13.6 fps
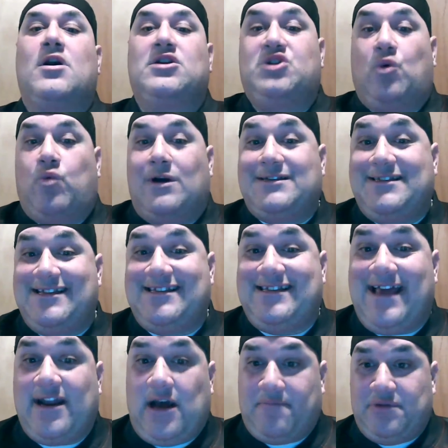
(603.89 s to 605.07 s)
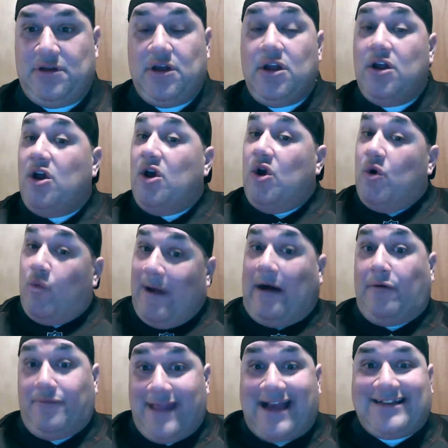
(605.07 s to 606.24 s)
So what's this setup?
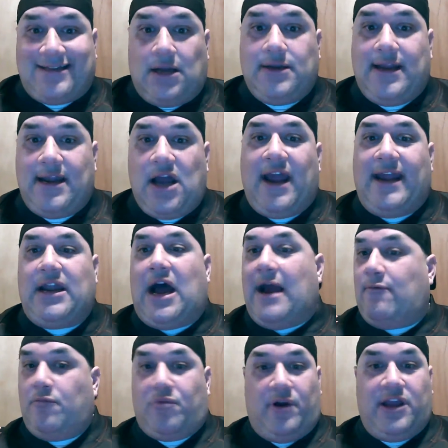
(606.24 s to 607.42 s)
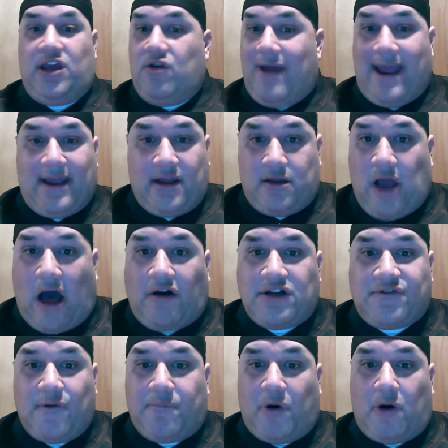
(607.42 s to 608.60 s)
Well, next Sunday night, I will bring you a
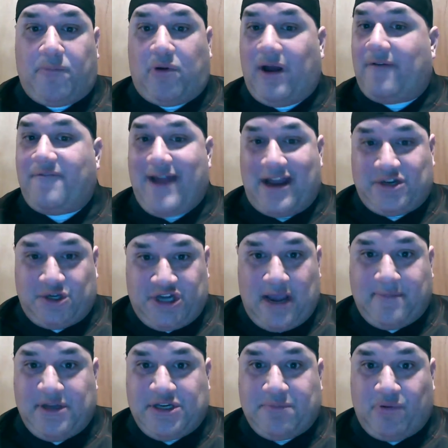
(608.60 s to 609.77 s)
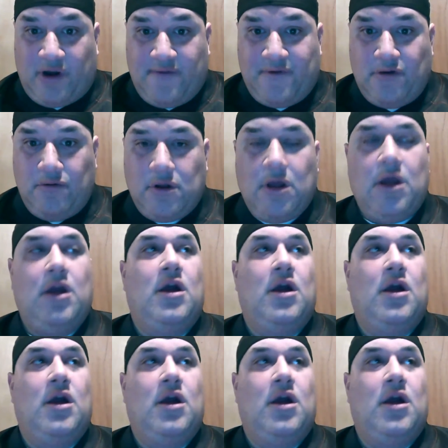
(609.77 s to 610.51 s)
college football playoff national championship preview.